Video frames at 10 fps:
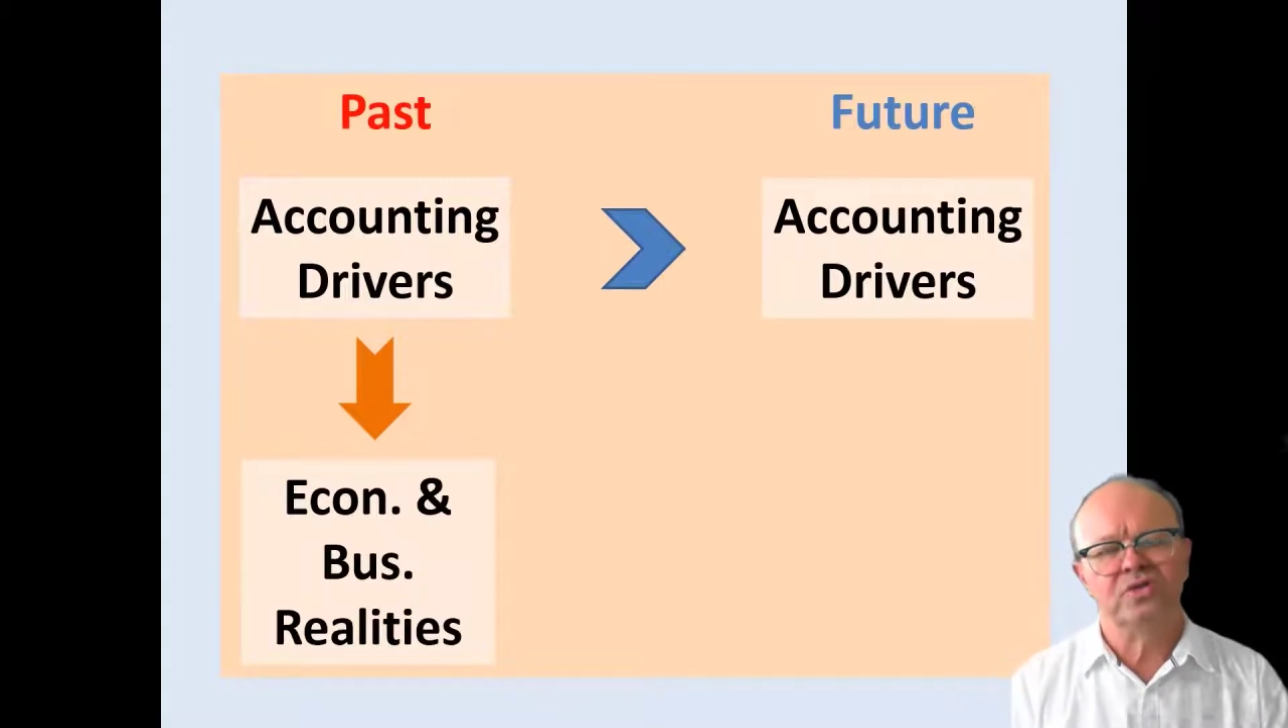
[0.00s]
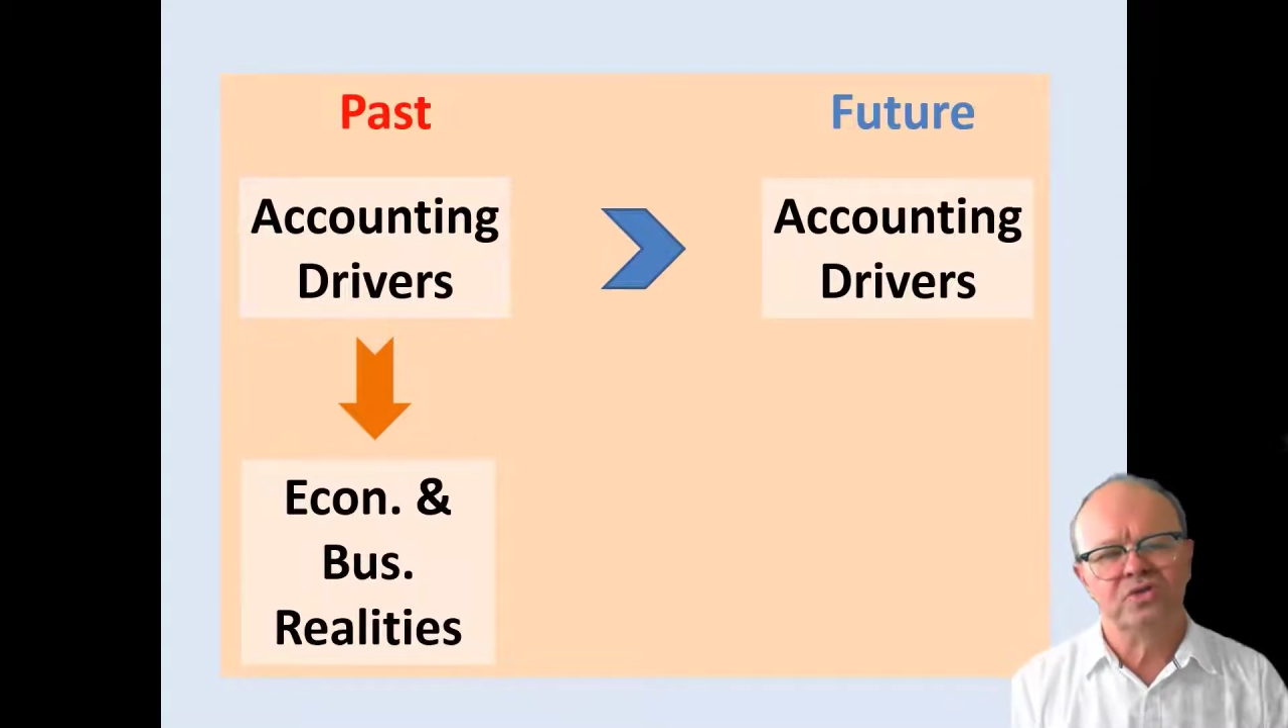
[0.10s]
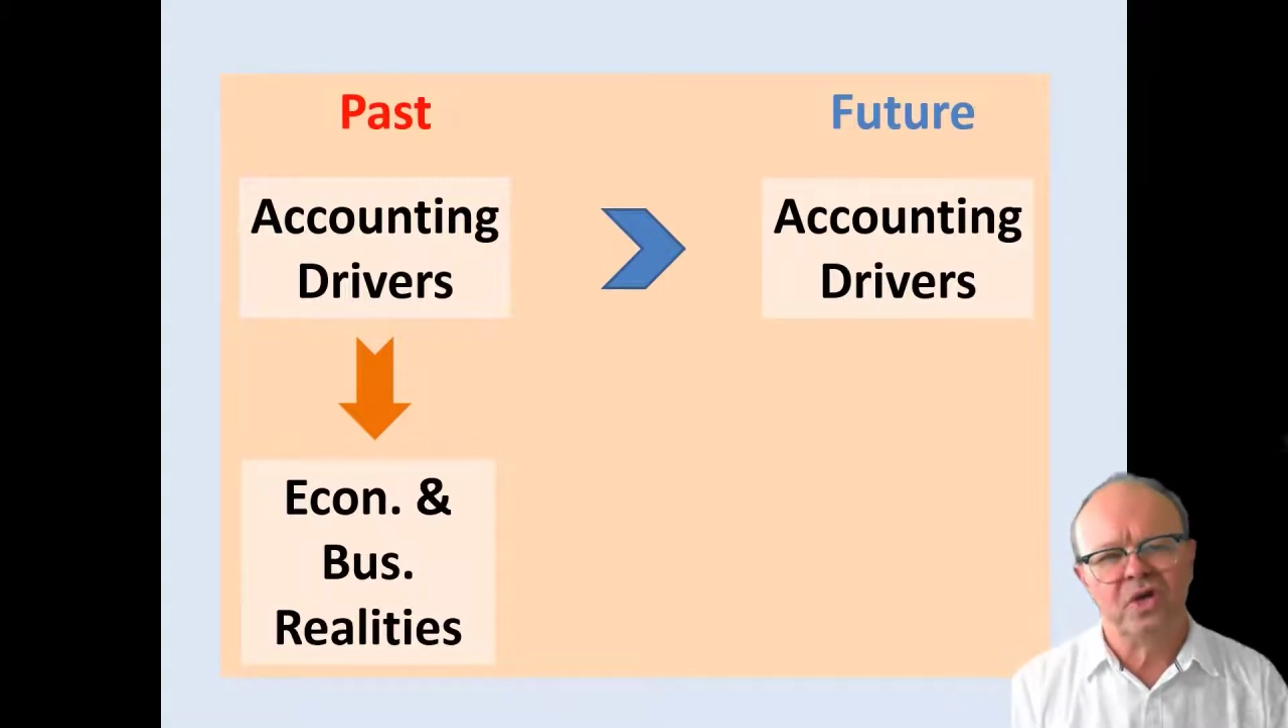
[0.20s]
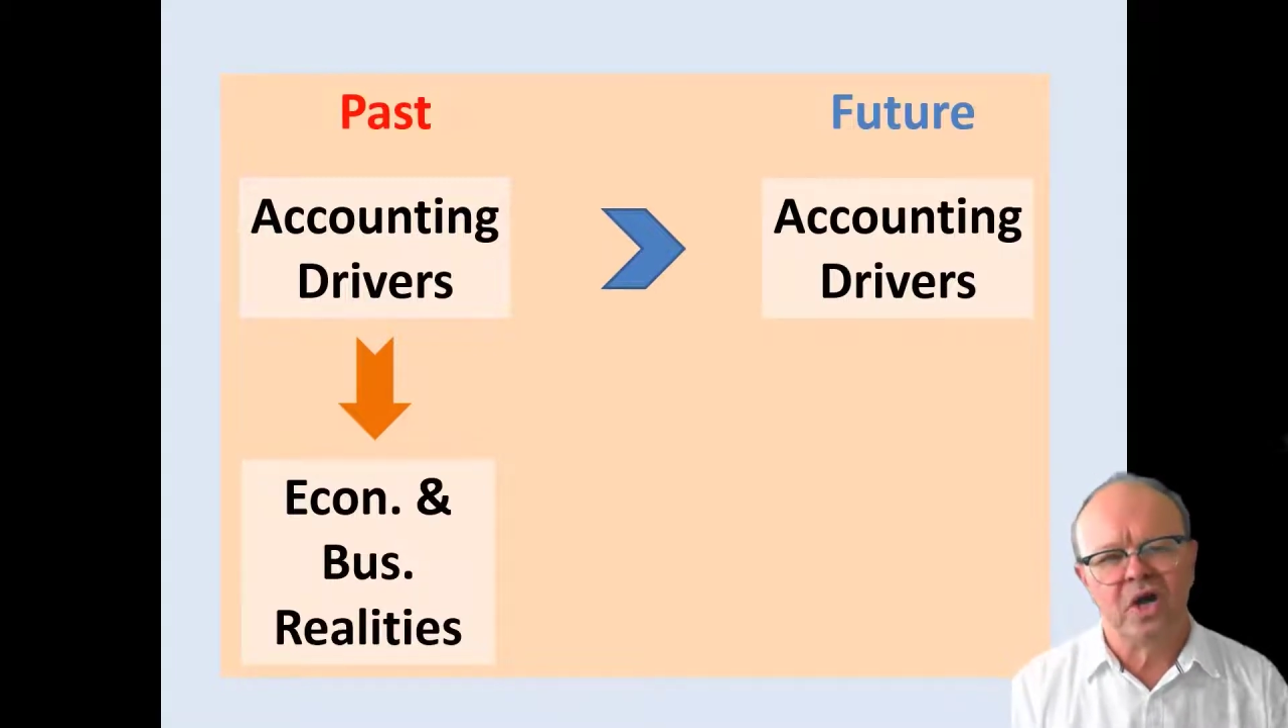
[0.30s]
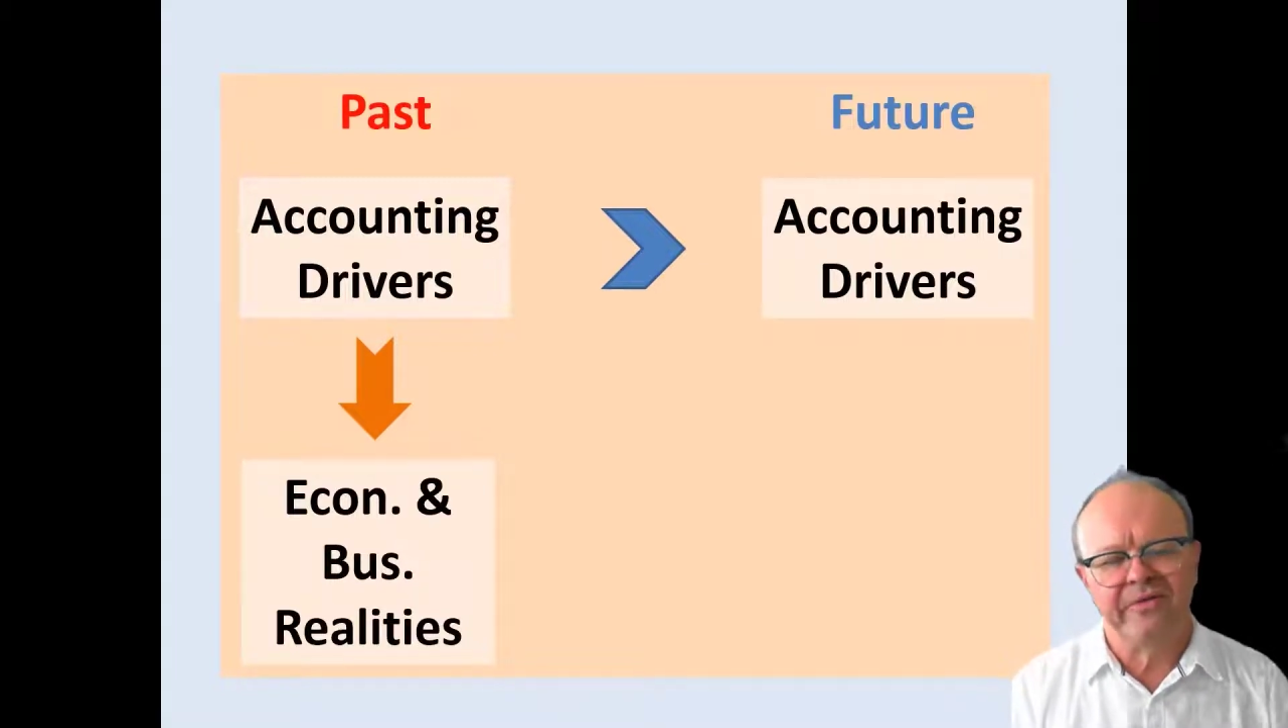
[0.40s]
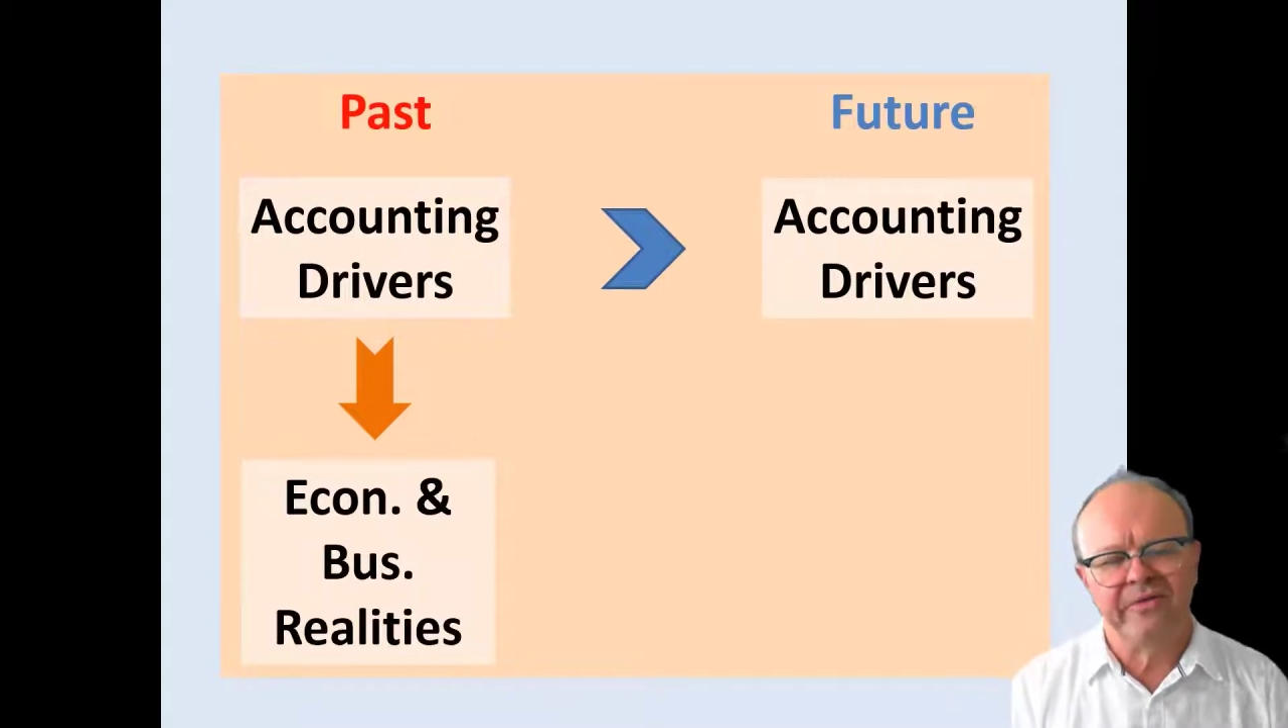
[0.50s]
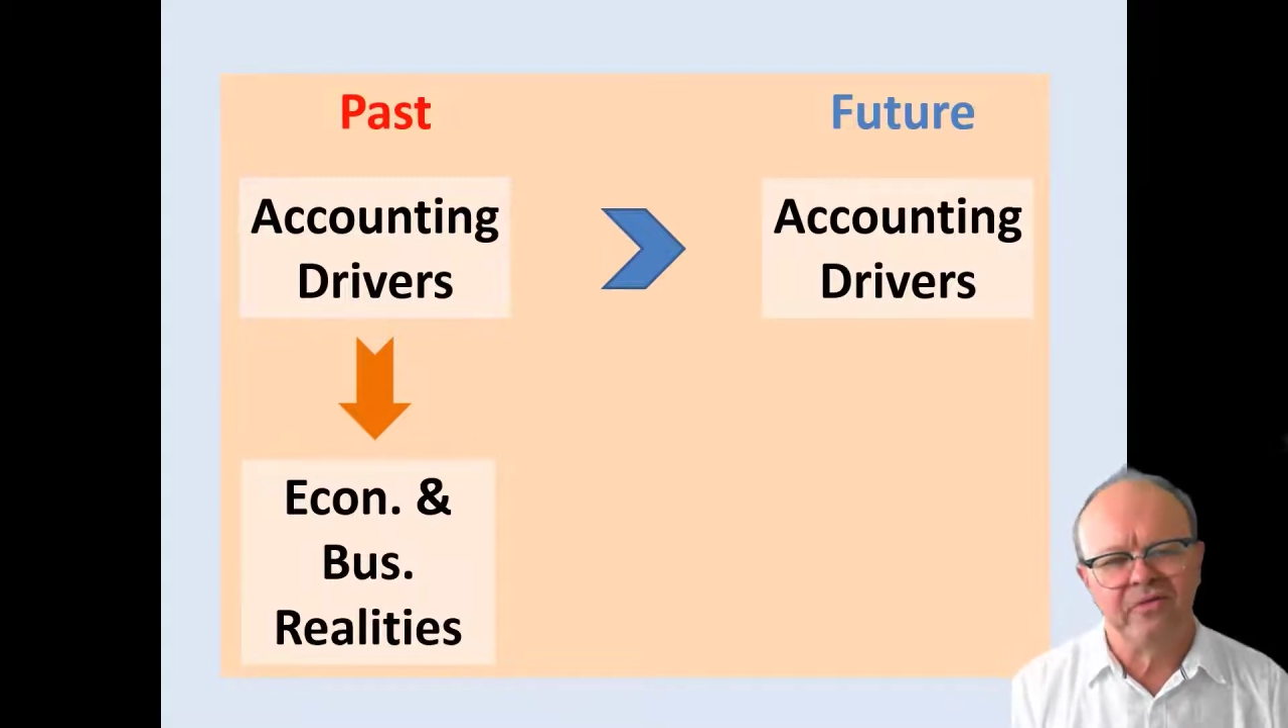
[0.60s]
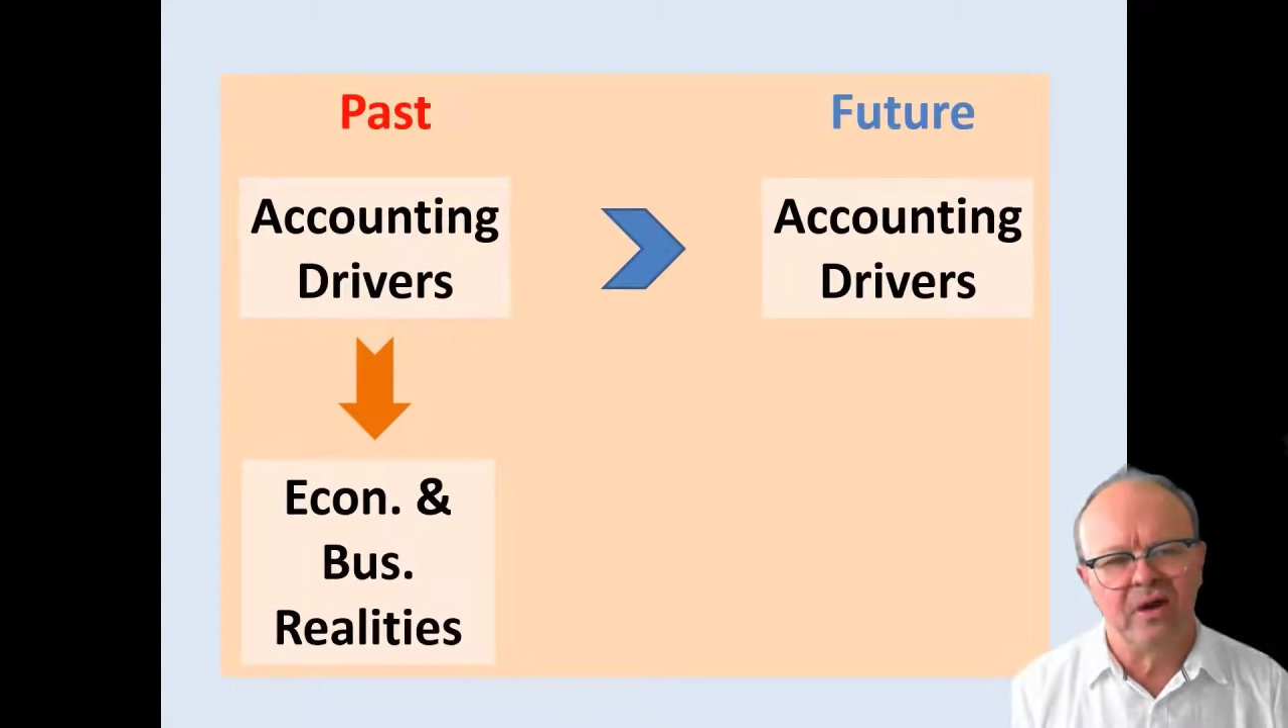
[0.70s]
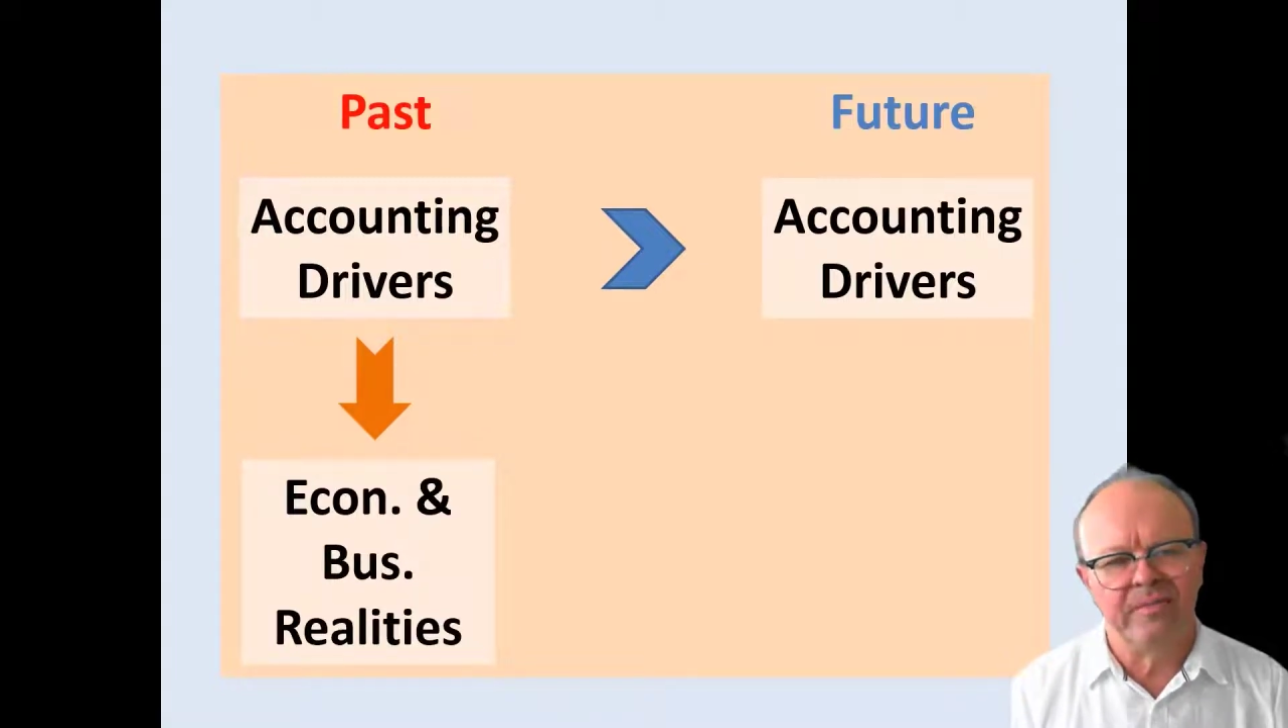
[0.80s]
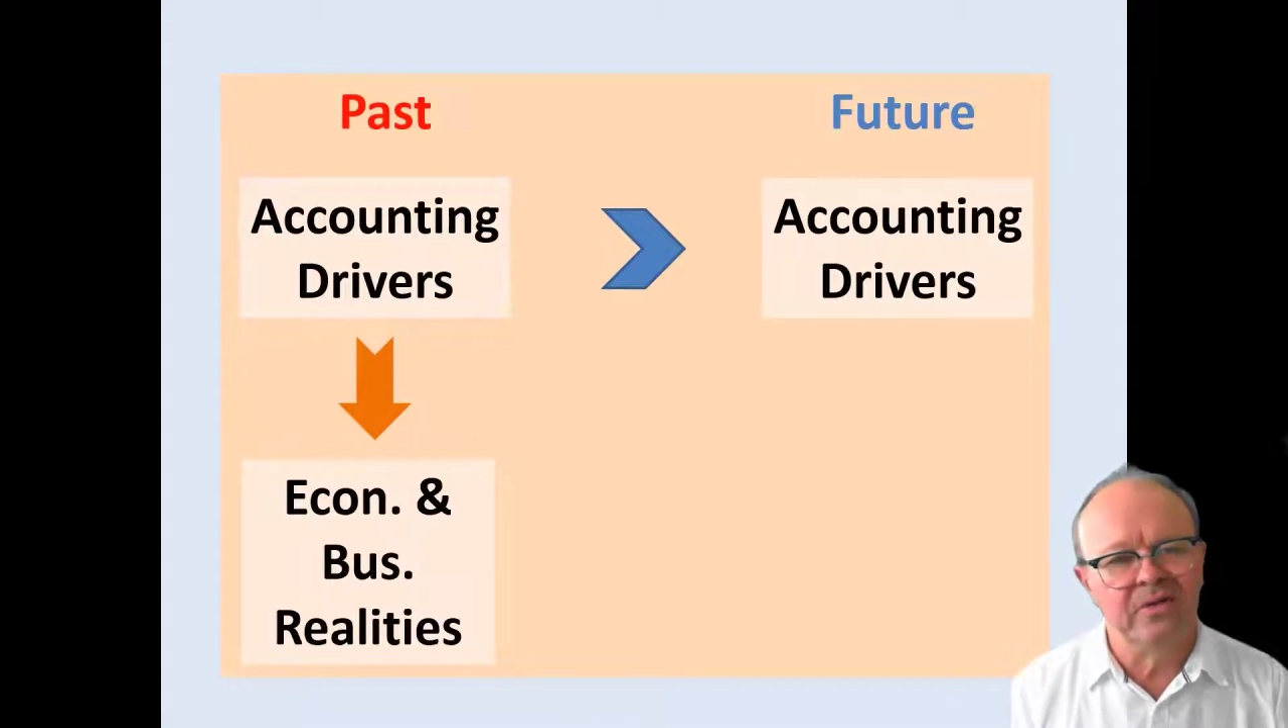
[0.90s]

driving Ryman